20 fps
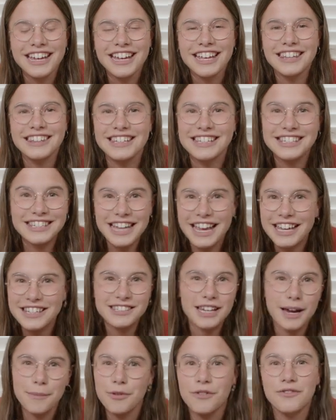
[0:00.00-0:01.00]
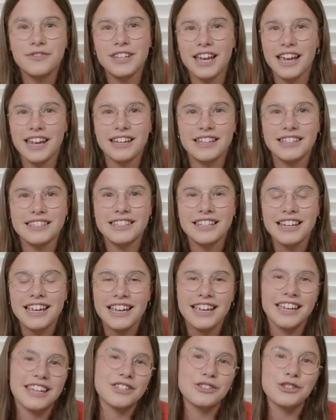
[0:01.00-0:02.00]
in these next couple of days
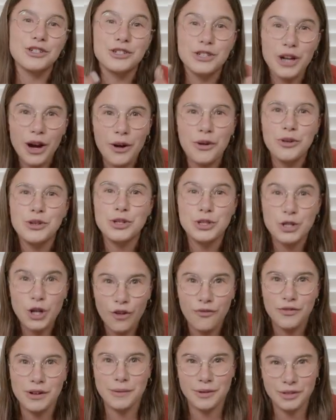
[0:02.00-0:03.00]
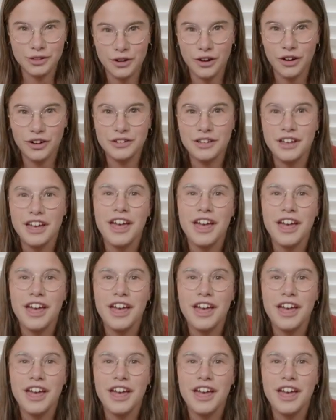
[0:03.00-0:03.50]
is to go to coffee with God.